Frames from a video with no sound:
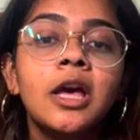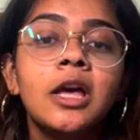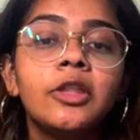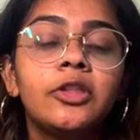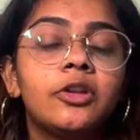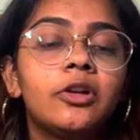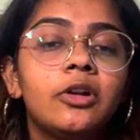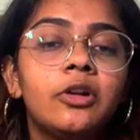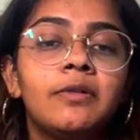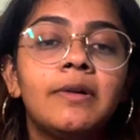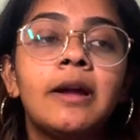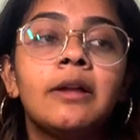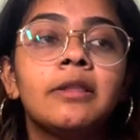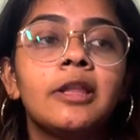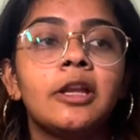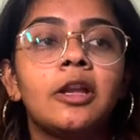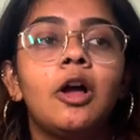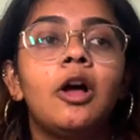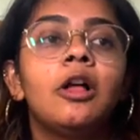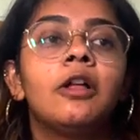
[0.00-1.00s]
they're around
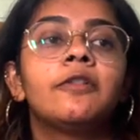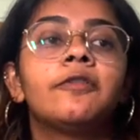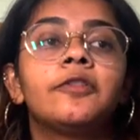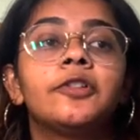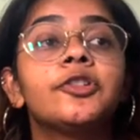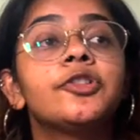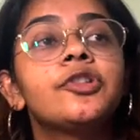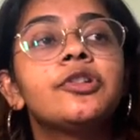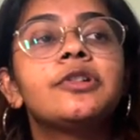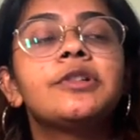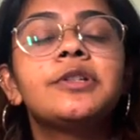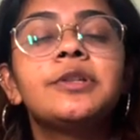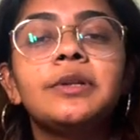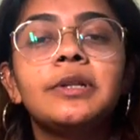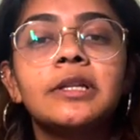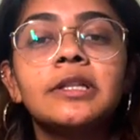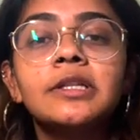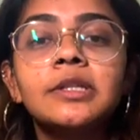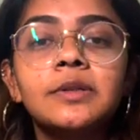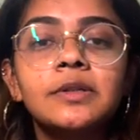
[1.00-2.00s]
like all first year
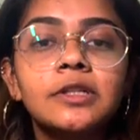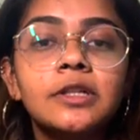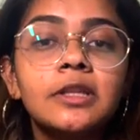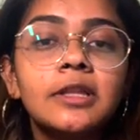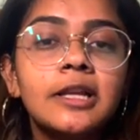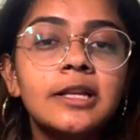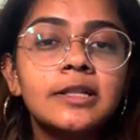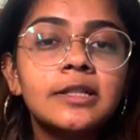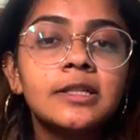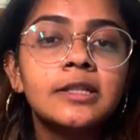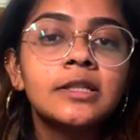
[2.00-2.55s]
students, so it's a less